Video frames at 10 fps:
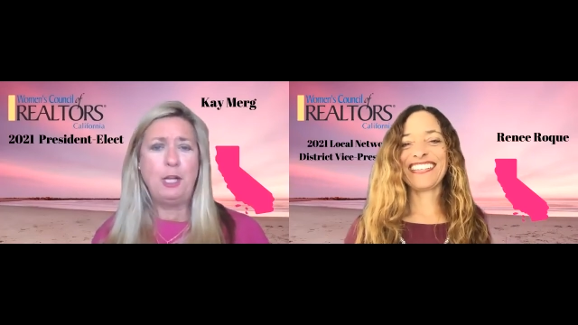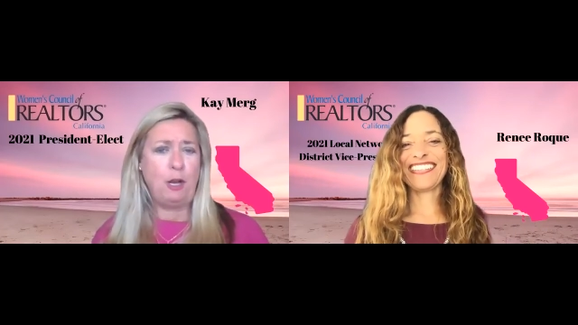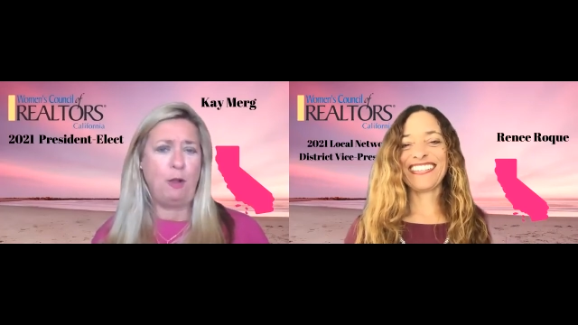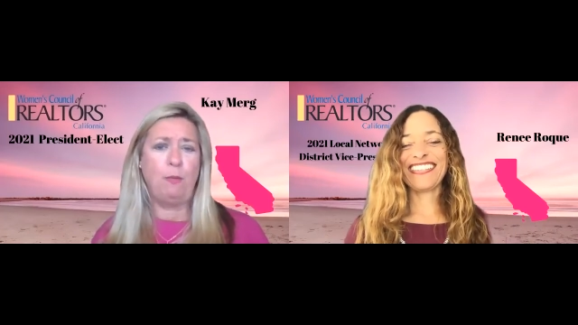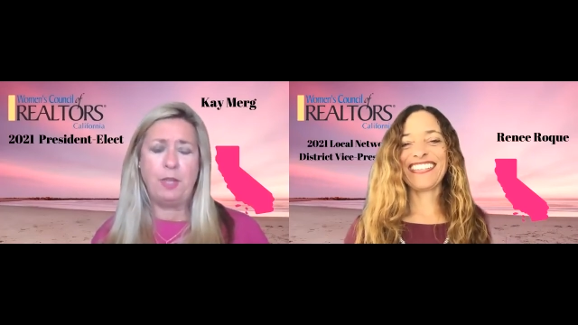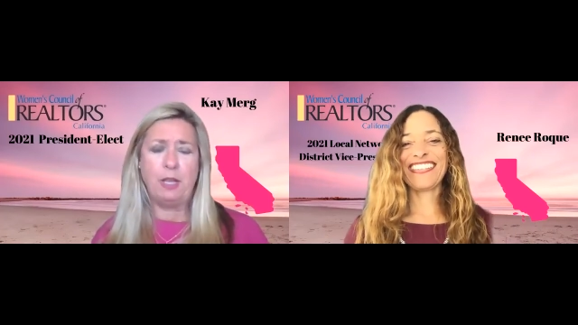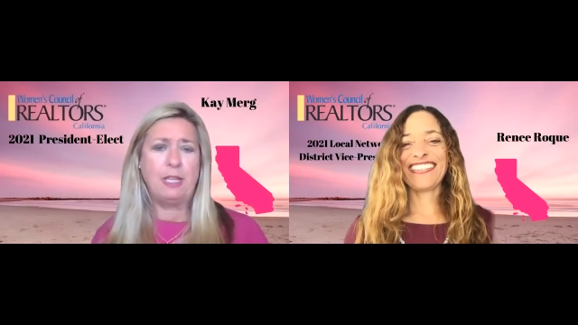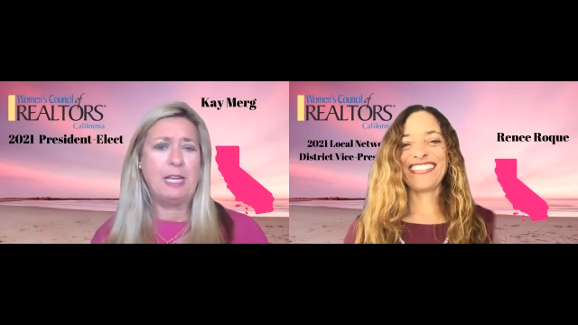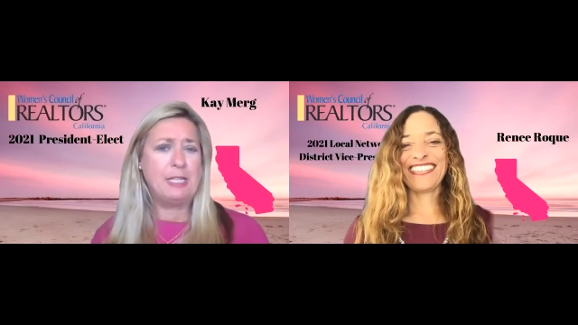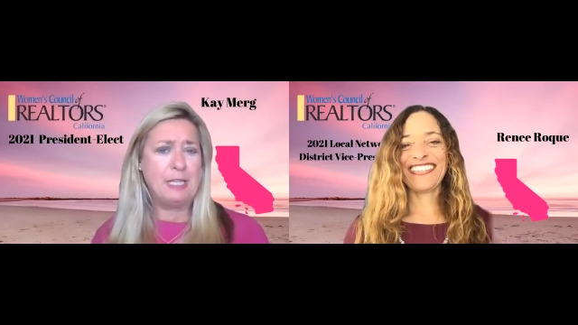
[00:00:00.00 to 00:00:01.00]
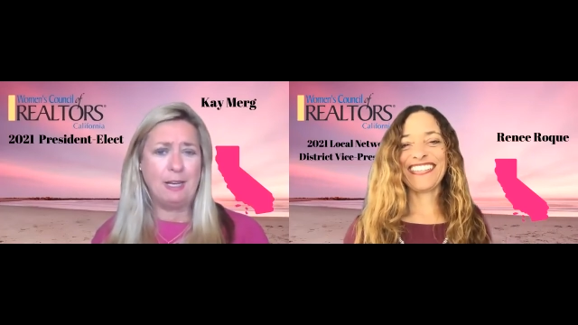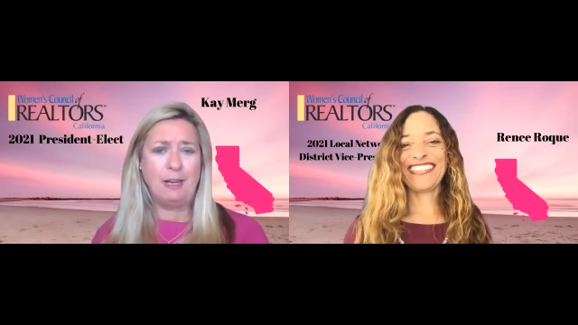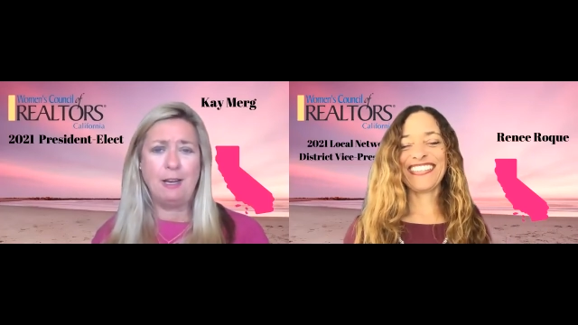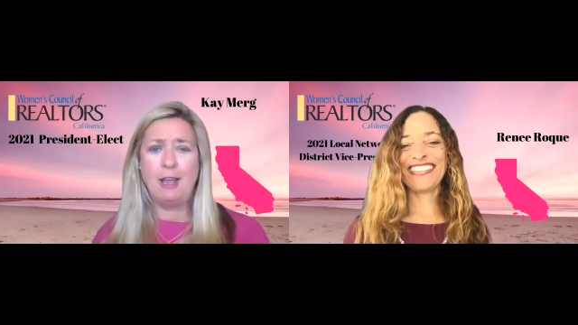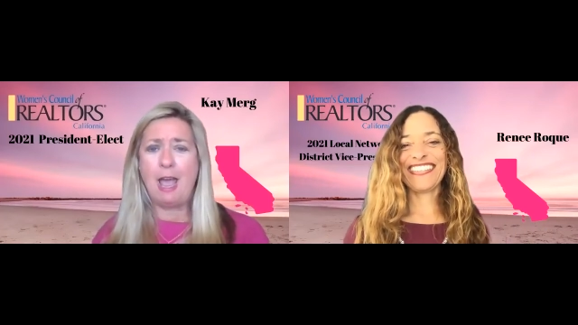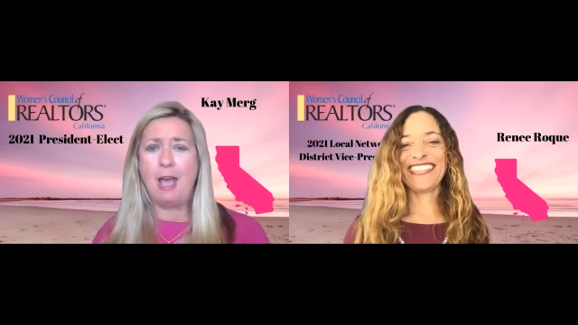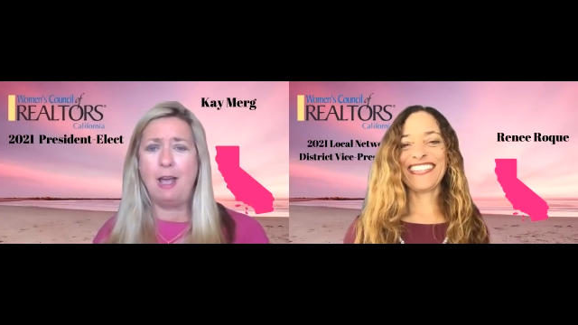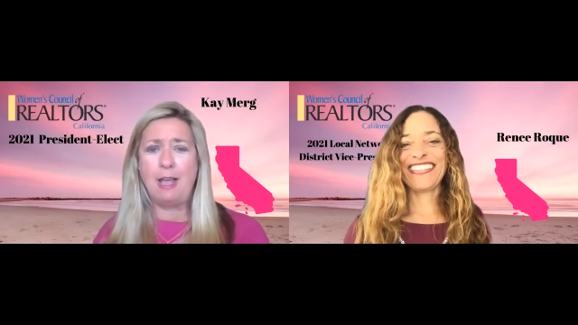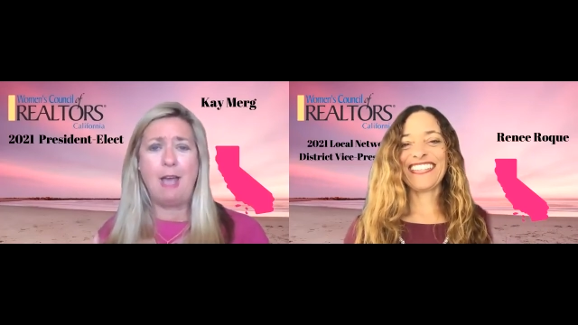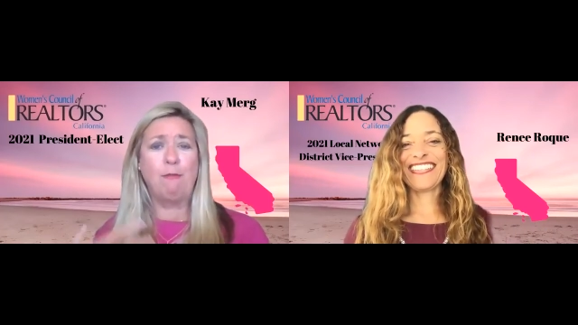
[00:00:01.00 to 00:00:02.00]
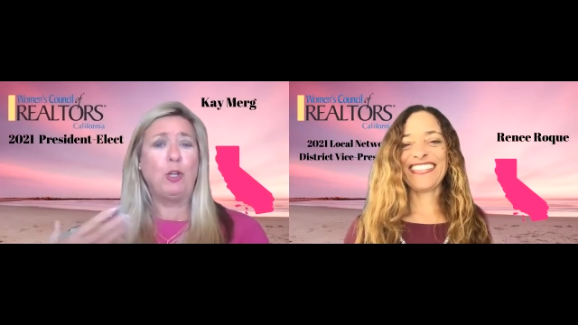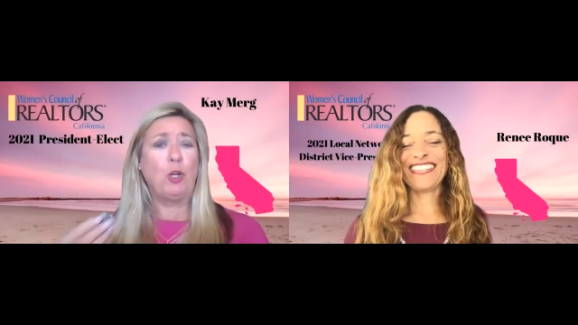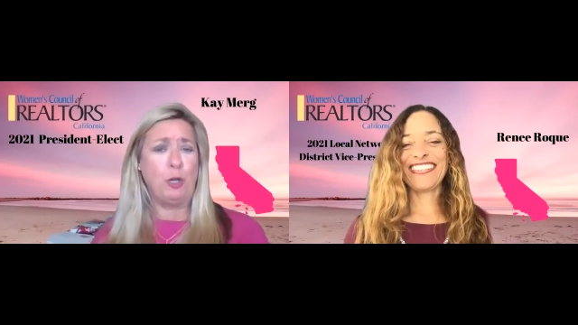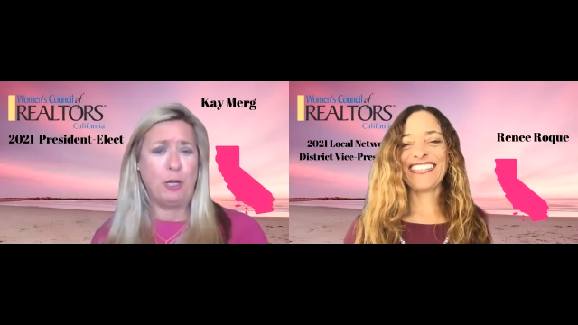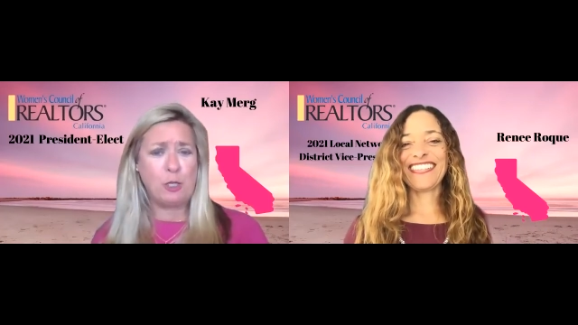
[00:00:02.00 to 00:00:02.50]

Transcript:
Speaker 1: you know, that they didn't ha- have a good